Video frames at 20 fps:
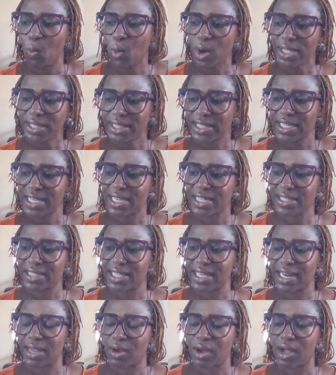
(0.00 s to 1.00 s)
one
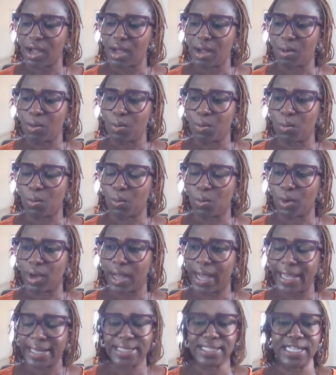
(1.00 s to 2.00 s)
thing that
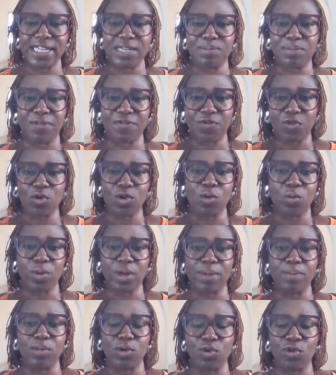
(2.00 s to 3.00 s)
I did before
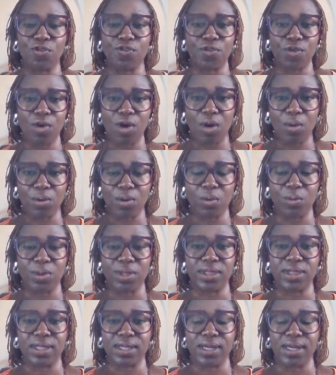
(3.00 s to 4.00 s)
we move forward
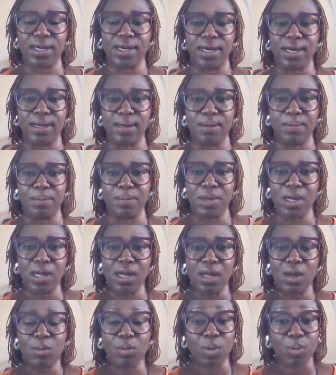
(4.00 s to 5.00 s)
with the
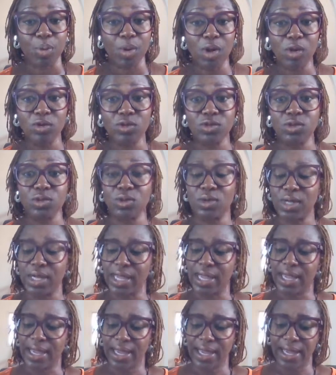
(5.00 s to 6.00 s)
proposal,
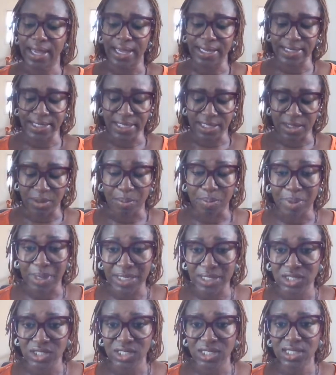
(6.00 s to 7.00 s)
I did the
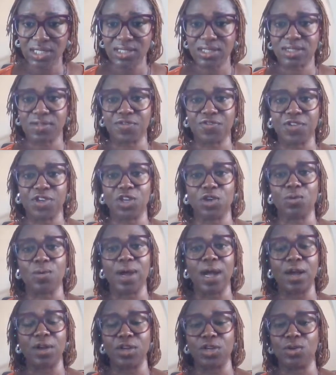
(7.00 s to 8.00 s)
budget to
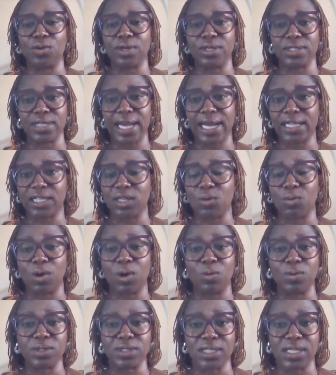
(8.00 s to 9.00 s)
figure out, you know, exactly
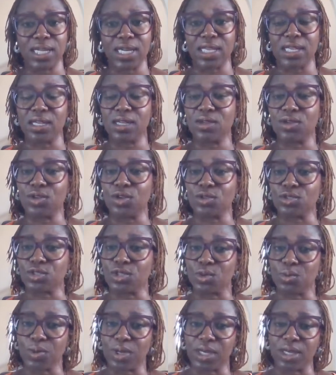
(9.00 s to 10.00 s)
what was needed, you know,
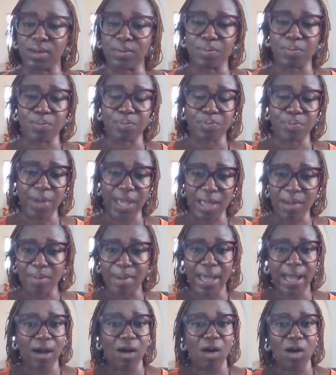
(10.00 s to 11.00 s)
so that we could pay
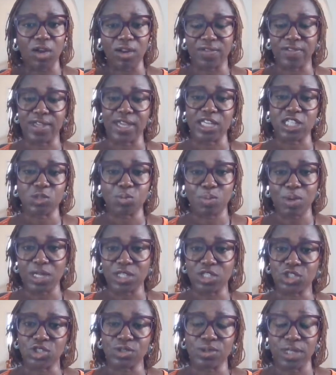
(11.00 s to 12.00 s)
back all of the
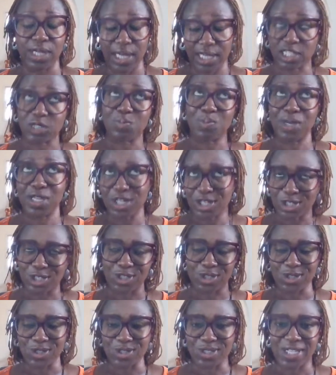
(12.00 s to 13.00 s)

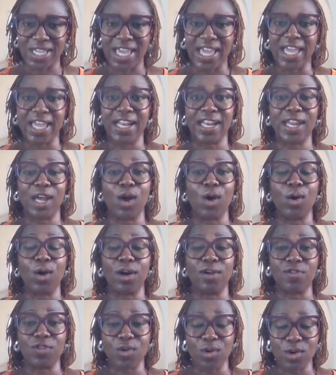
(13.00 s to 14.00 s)
expenditures. Now,
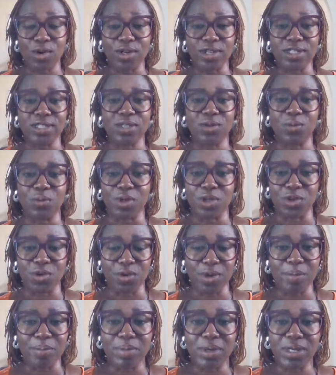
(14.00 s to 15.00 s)
of course, when
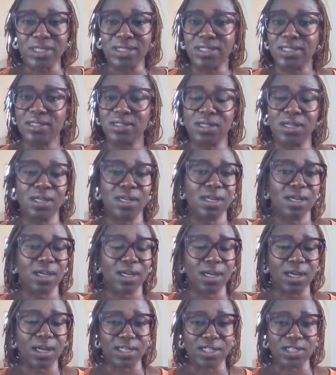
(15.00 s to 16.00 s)
you're in business,
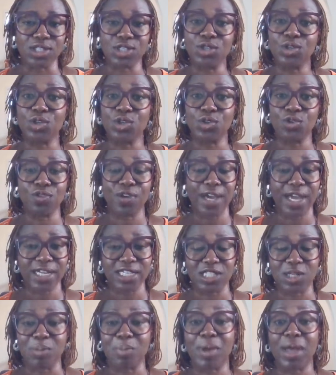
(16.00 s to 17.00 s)
until you've
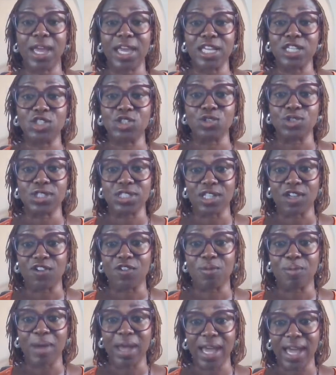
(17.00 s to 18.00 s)
actually paid
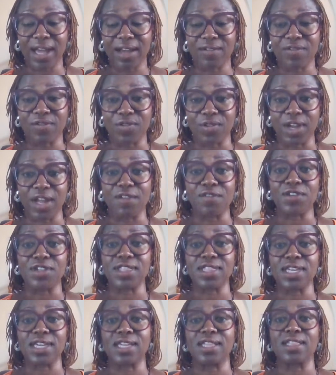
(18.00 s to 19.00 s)
yourself back for
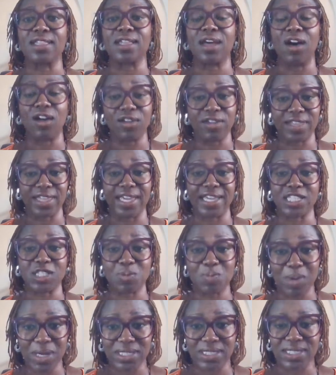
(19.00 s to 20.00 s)
everything, all the
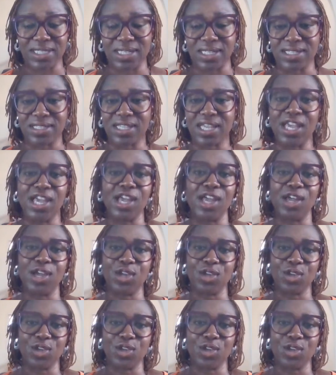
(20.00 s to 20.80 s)
expenses,